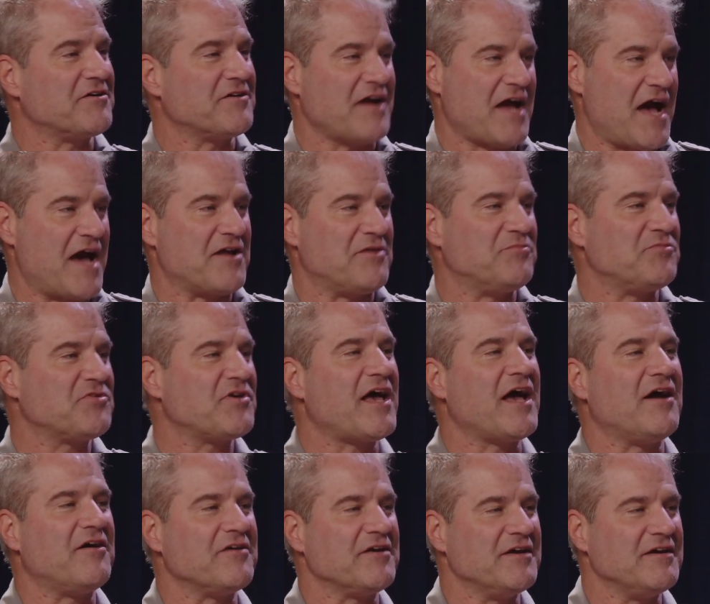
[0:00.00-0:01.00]
Adams
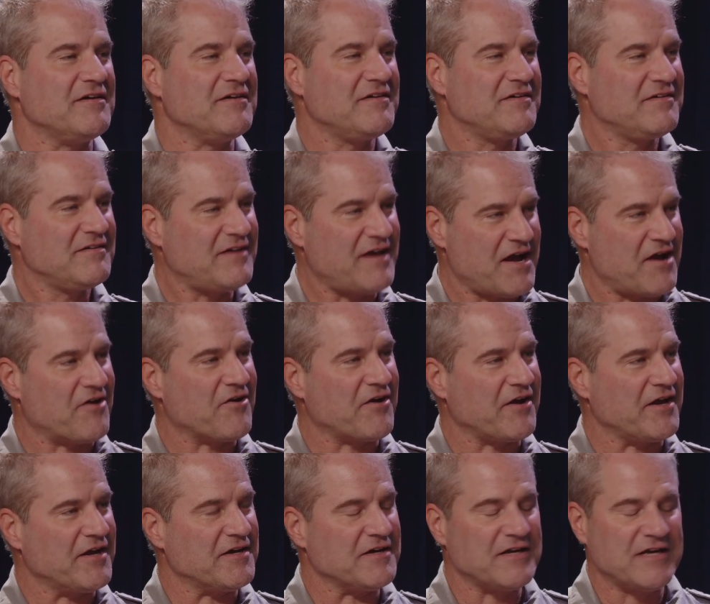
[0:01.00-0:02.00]
County
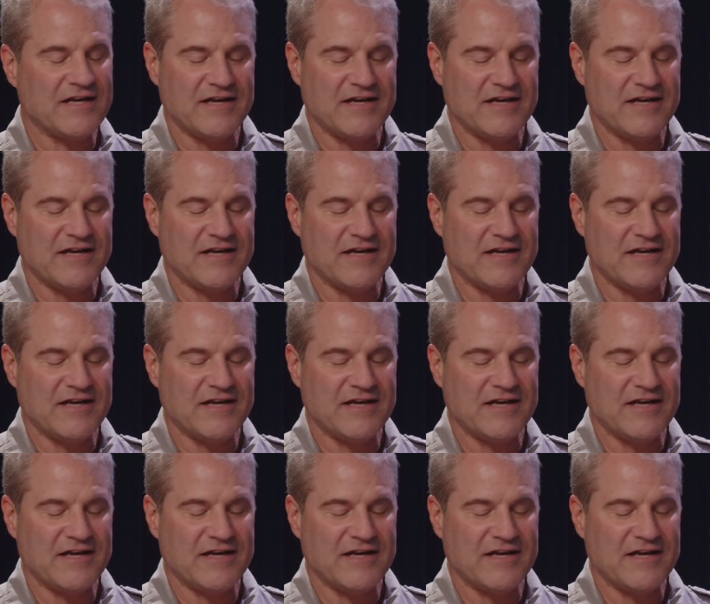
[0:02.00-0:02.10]
area.